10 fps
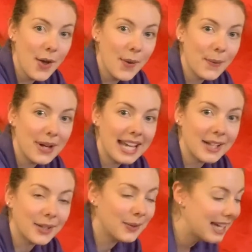
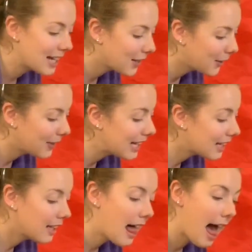Wiggle, wiggle,
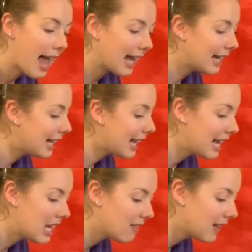wiggle. I can
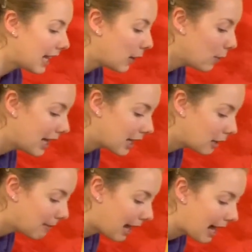even wiggle
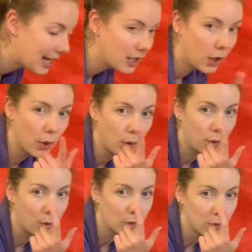my
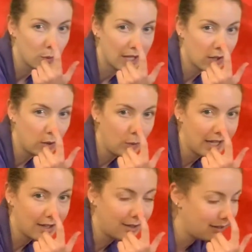nose. Wiggle,
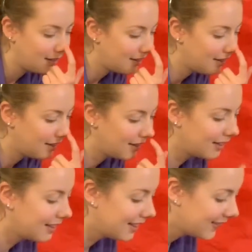
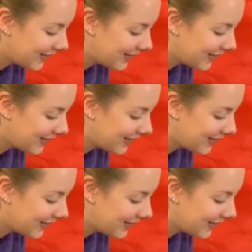wiggle.